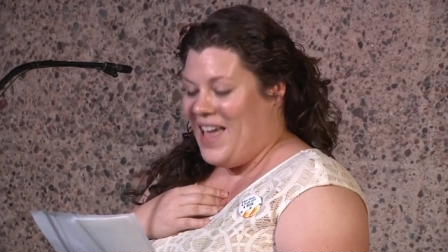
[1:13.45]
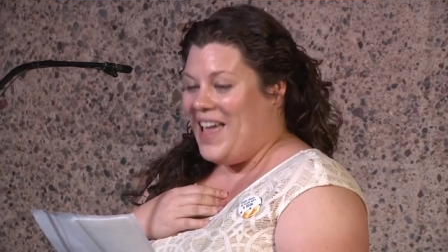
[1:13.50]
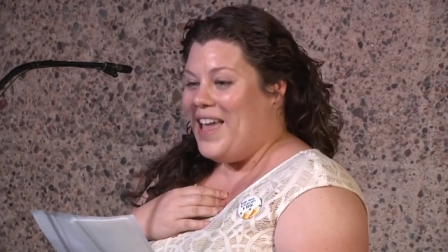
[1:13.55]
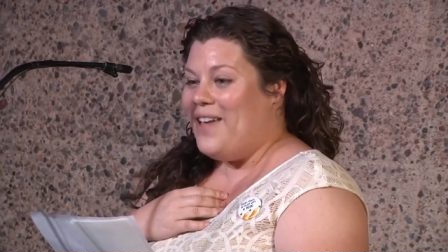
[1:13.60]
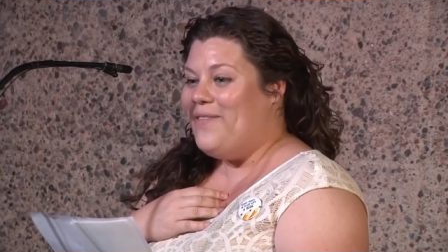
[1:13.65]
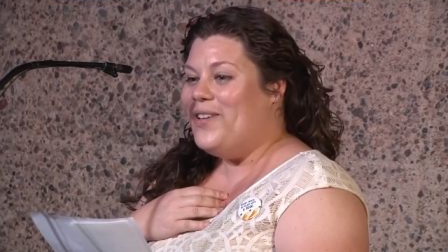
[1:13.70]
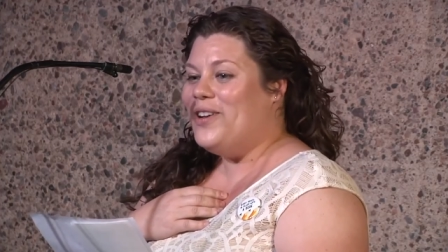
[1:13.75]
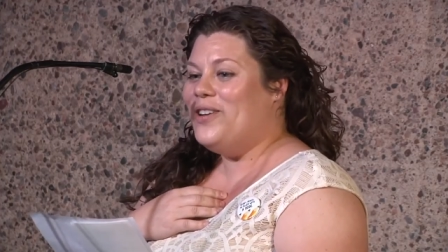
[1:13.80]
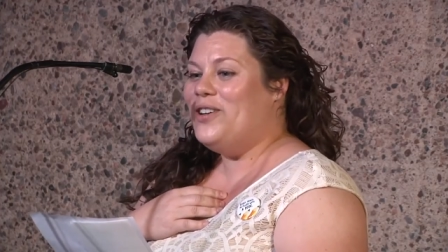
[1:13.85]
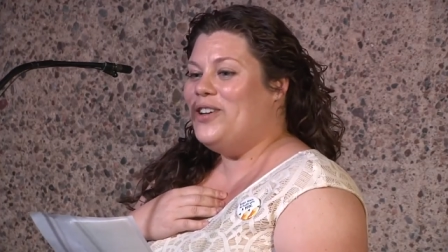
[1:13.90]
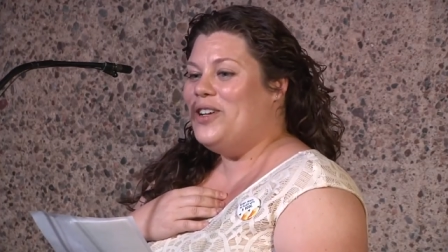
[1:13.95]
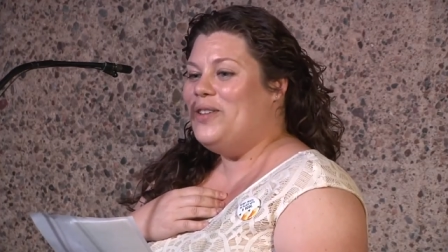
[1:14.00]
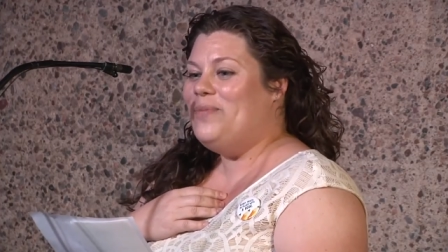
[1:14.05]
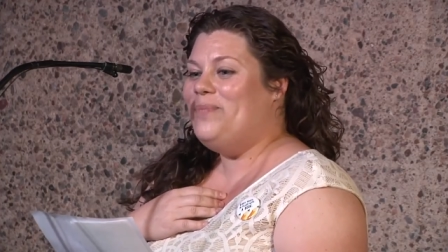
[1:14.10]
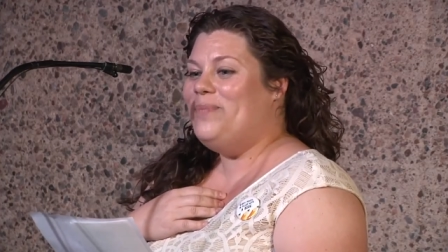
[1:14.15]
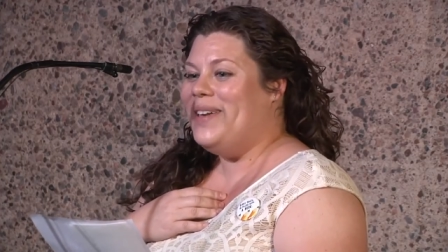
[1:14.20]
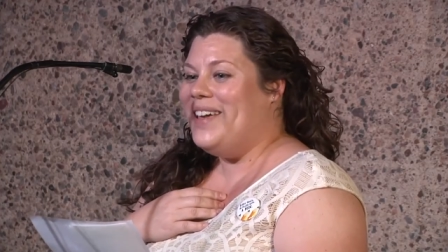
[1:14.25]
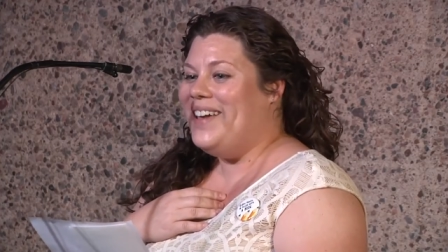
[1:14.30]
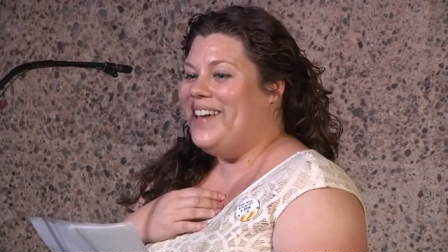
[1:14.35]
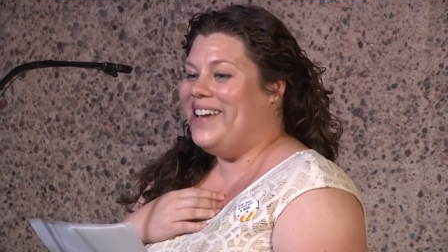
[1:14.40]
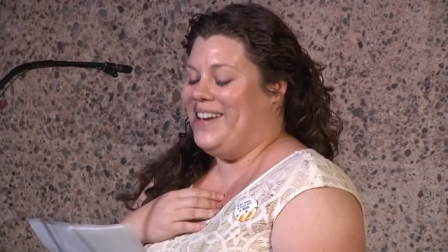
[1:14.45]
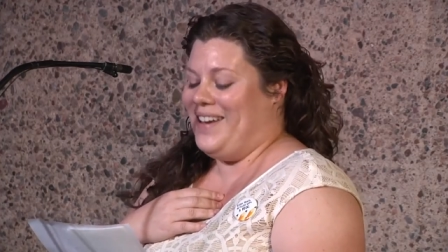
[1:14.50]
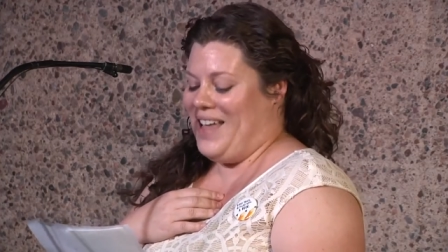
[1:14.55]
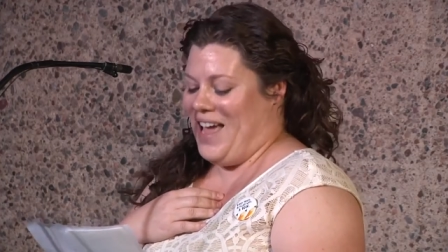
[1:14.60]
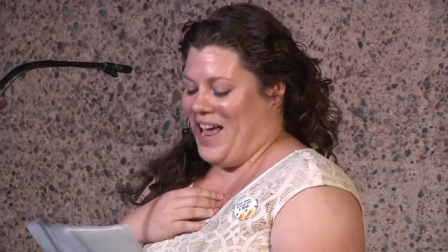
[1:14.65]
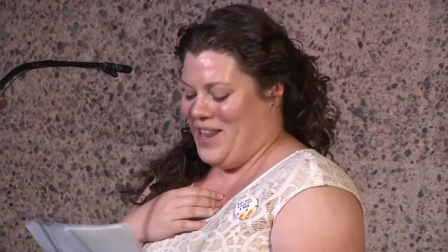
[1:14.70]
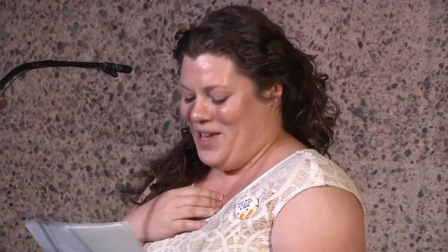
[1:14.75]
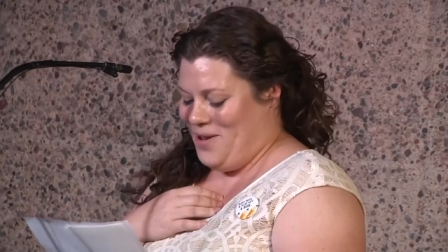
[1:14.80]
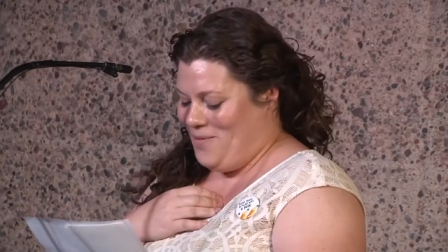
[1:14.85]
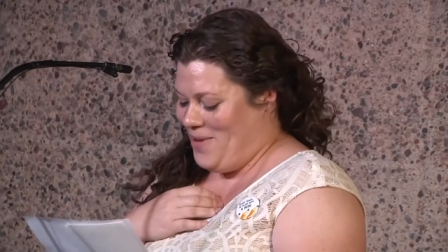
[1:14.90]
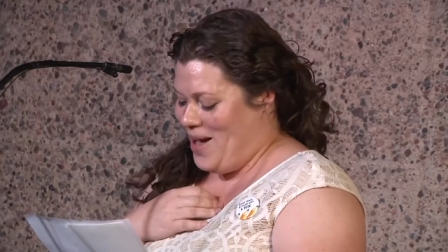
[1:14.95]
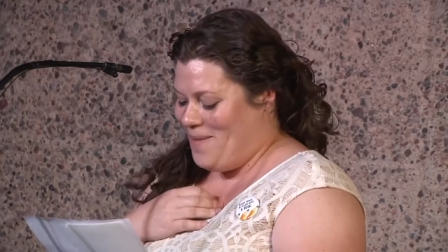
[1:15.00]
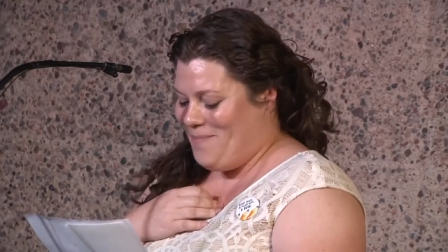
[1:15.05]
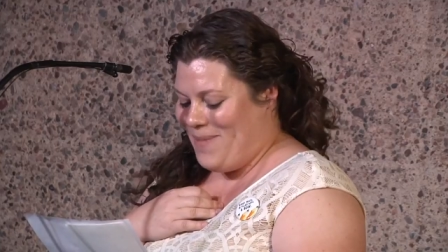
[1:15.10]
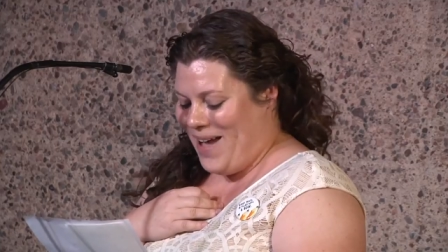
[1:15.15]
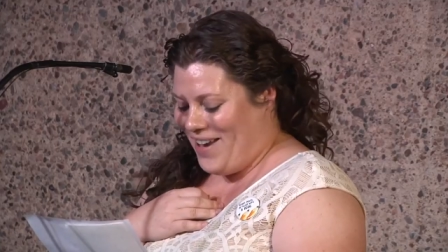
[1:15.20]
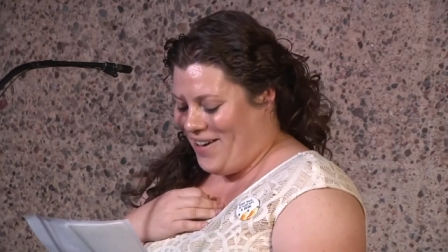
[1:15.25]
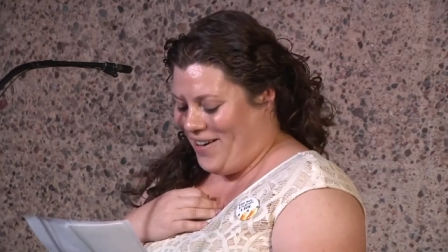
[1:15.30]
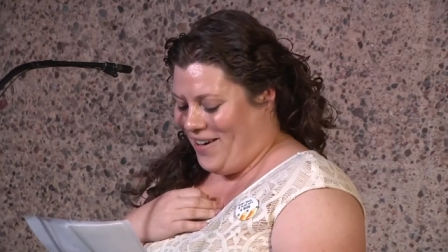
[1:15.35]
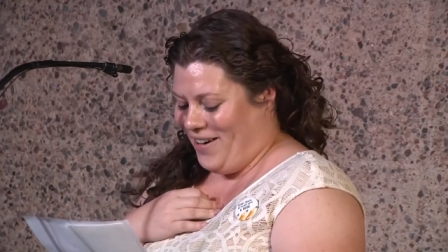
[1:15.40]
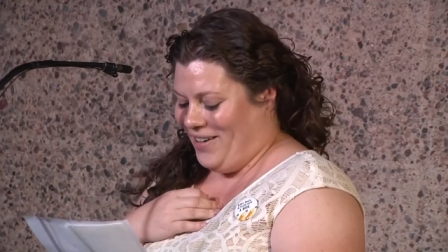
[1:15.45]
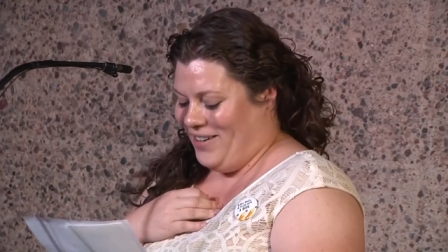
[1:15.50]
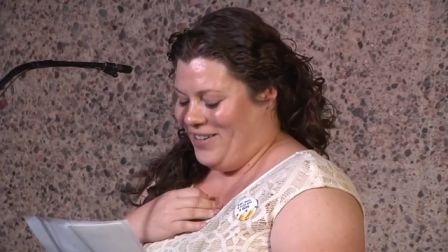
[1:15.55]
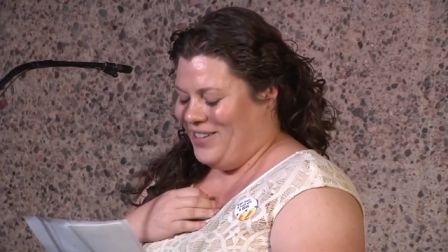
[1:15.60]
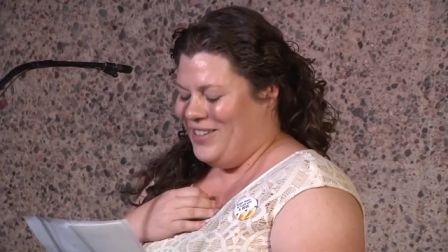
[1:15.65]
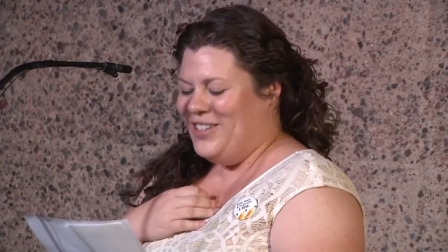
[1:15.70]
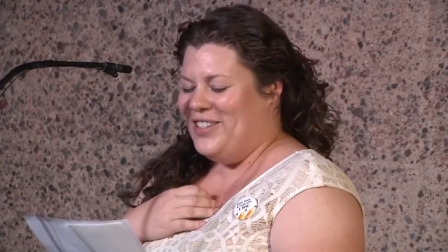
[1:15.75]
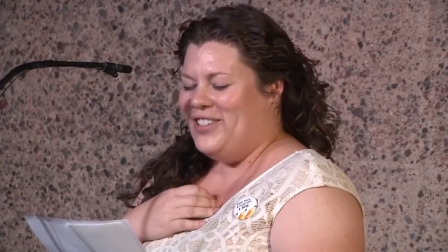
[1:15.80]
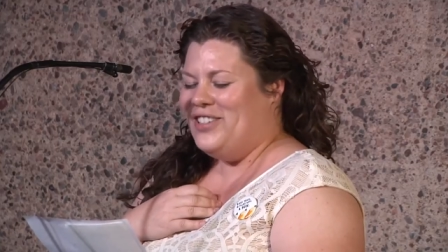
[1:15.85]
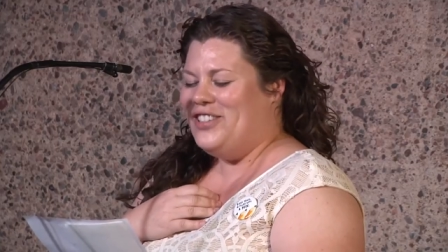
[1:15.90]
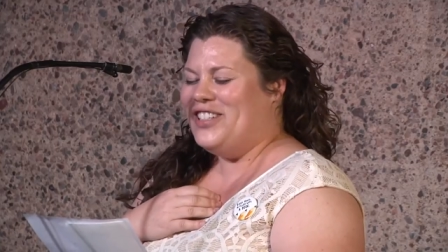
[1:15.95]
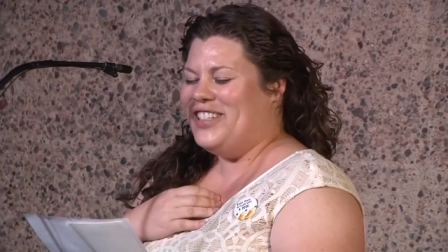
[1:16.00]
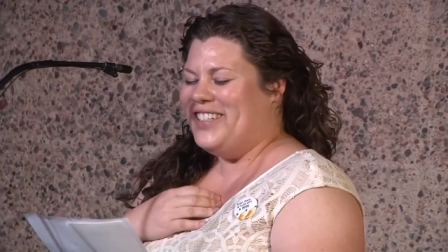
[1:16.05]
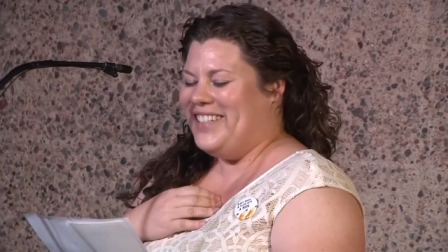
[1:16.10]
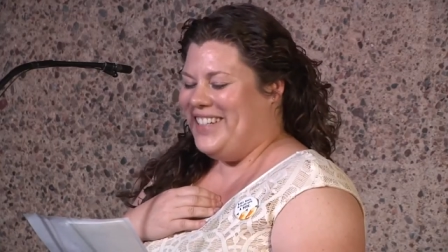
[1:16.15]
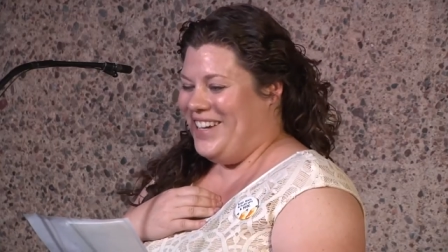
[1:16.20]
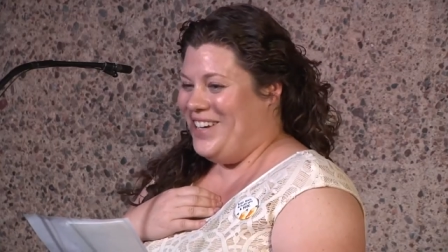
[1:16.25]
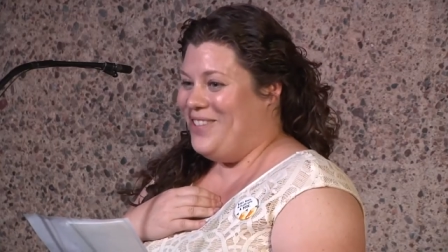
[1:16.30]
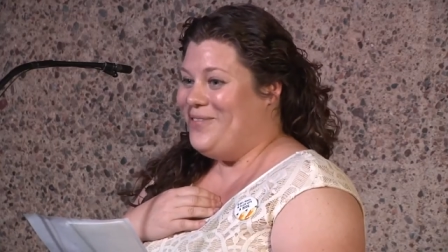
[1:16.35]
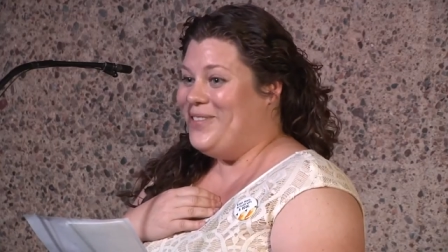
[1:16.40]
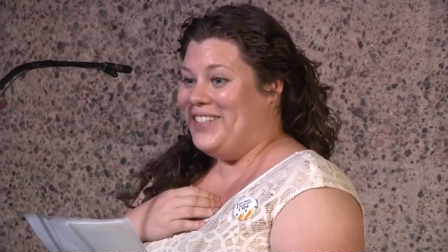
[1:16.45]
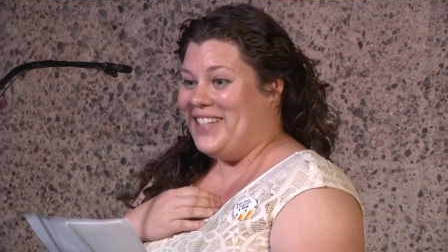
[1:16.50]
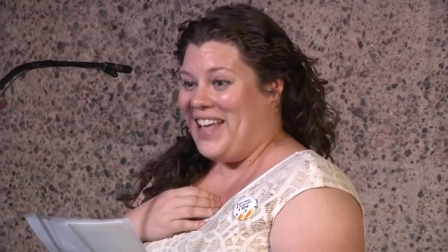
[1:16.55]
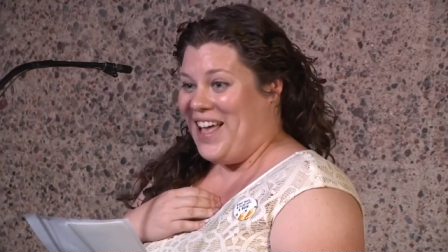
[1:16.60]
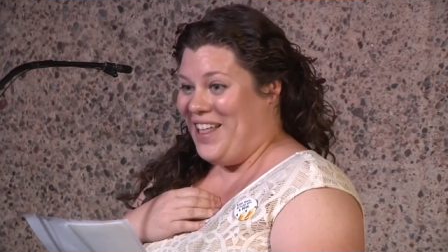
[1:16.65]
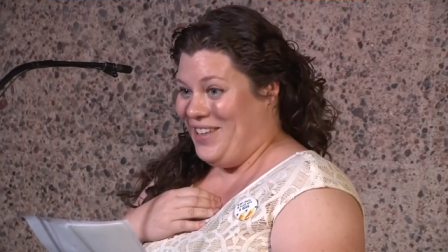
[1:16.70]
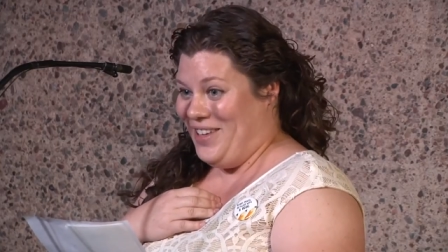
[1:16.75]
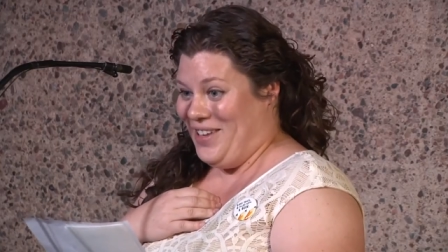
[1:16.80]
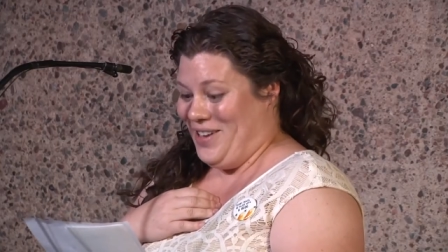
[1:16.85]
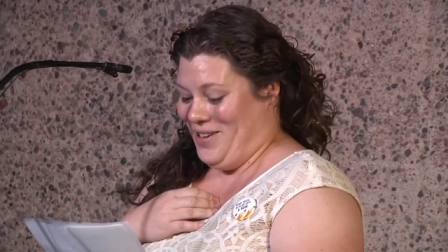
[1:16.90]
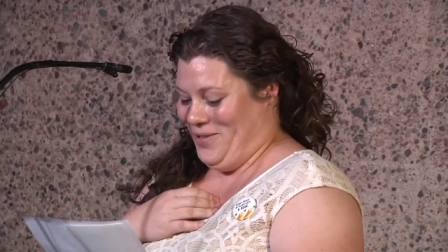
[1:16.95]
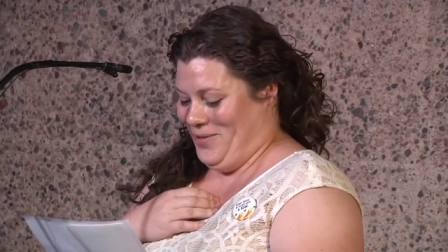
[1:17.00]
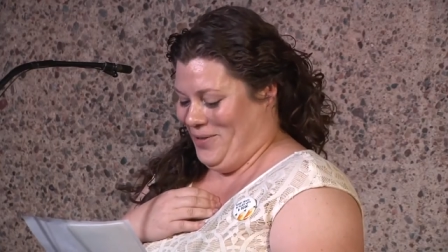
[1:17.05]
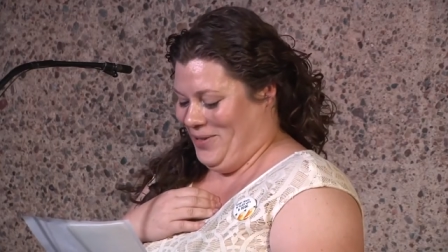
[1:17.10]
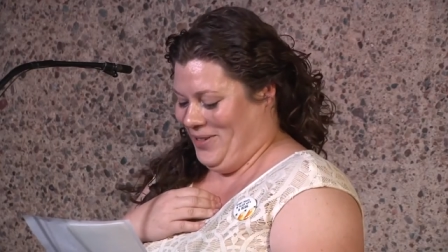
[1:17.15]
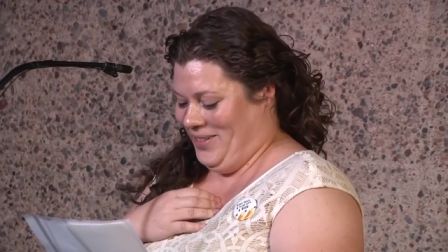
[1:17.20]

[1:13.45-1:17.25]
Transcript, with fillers: if it could be in any way better, Jeannine will tell you.